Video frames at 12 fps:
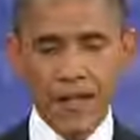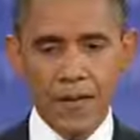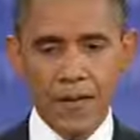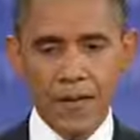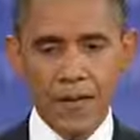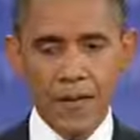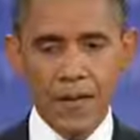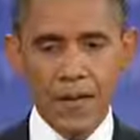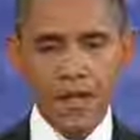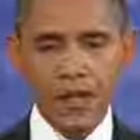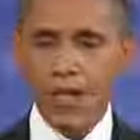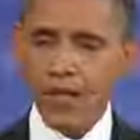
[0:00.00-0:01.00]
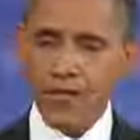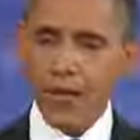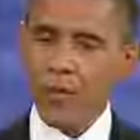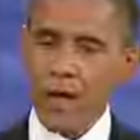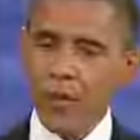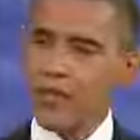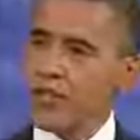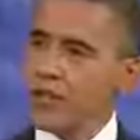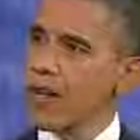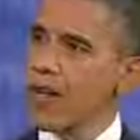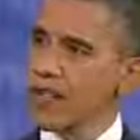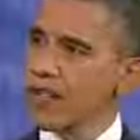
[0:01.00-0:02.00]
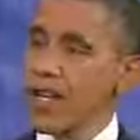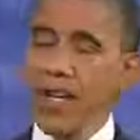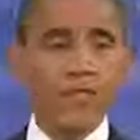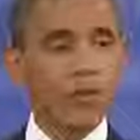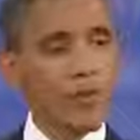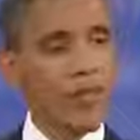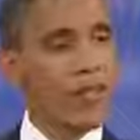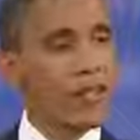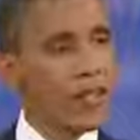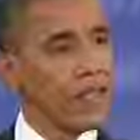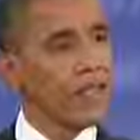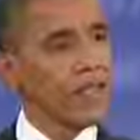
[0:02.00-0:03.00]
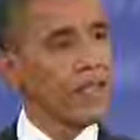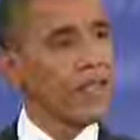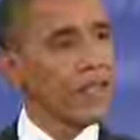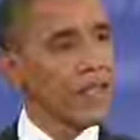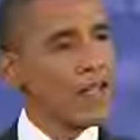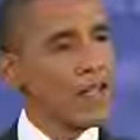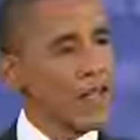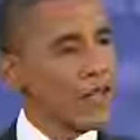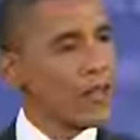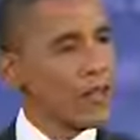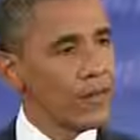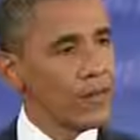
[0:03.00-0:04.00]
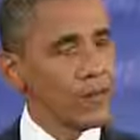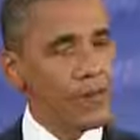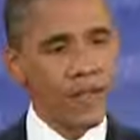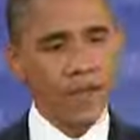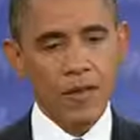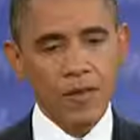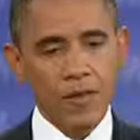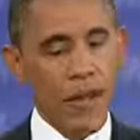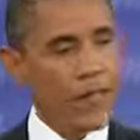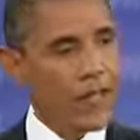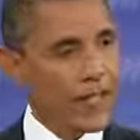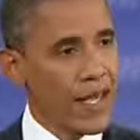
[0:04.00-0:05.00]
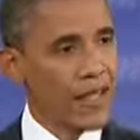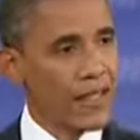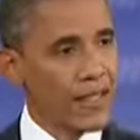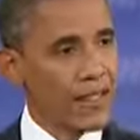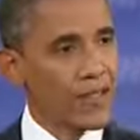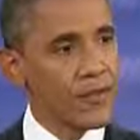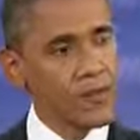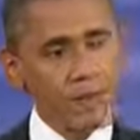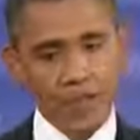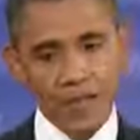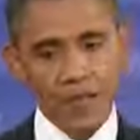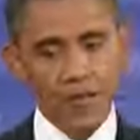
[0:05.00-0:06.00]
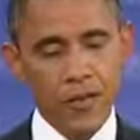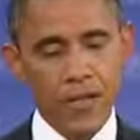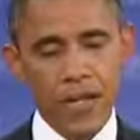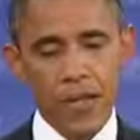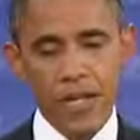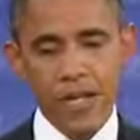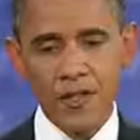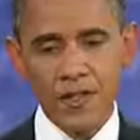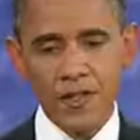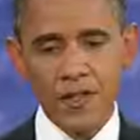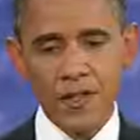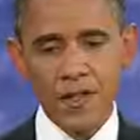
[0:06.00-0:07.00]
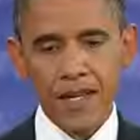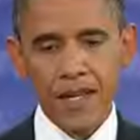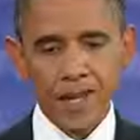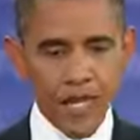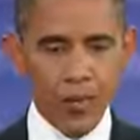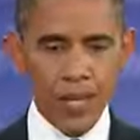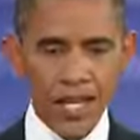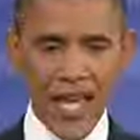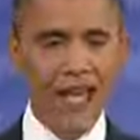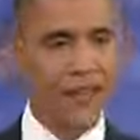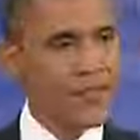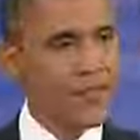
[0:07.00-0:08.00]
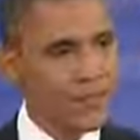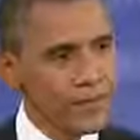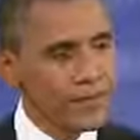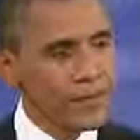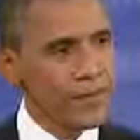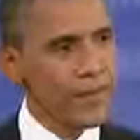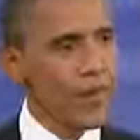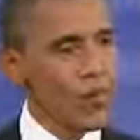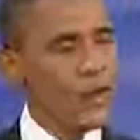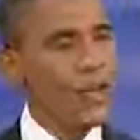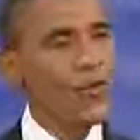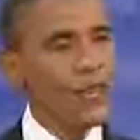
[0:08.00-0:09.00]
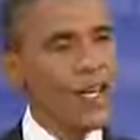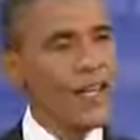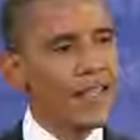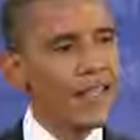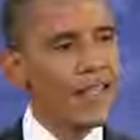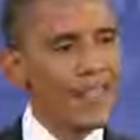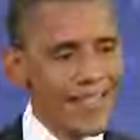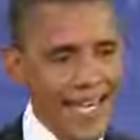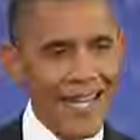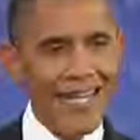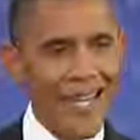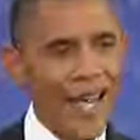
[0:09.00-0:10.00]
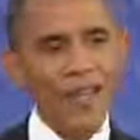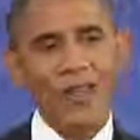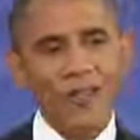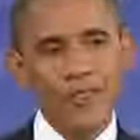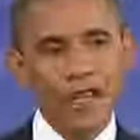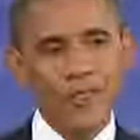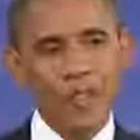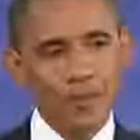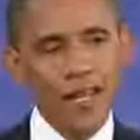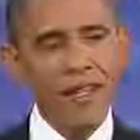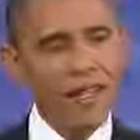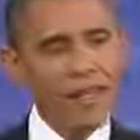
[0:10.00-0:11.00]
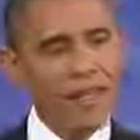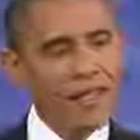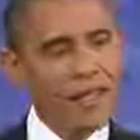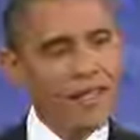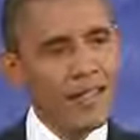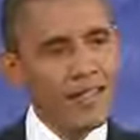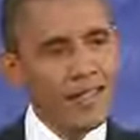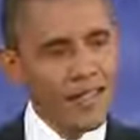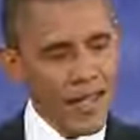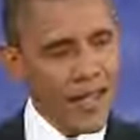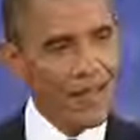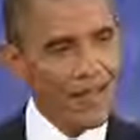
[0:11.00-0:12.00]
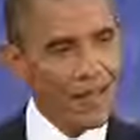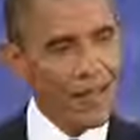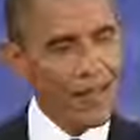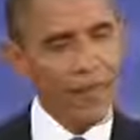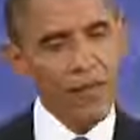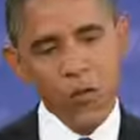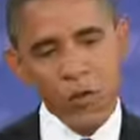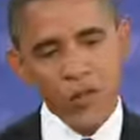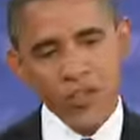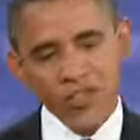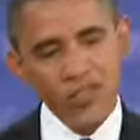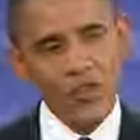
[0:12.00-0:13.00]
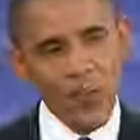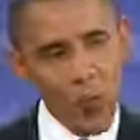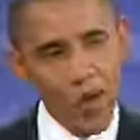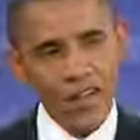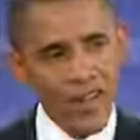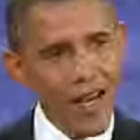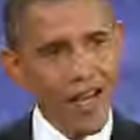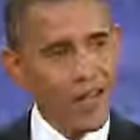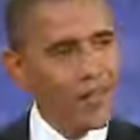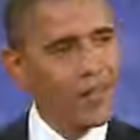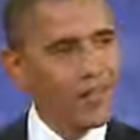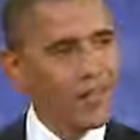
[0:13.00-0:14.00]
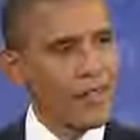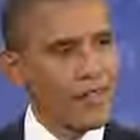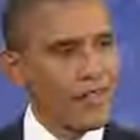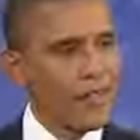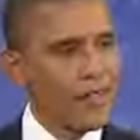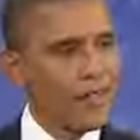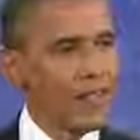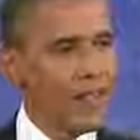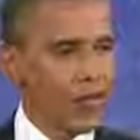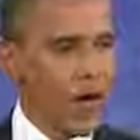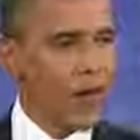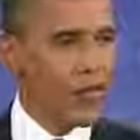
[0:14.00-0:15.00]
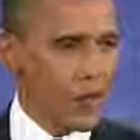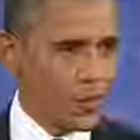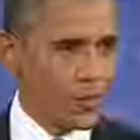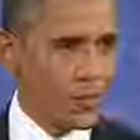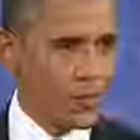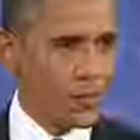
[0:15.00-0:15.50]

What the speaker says: When Governor Romney stood on a stage with other Republican candidates for the nomination, and he was asked, would you take $10 of spending cuts for just $1 of revenue?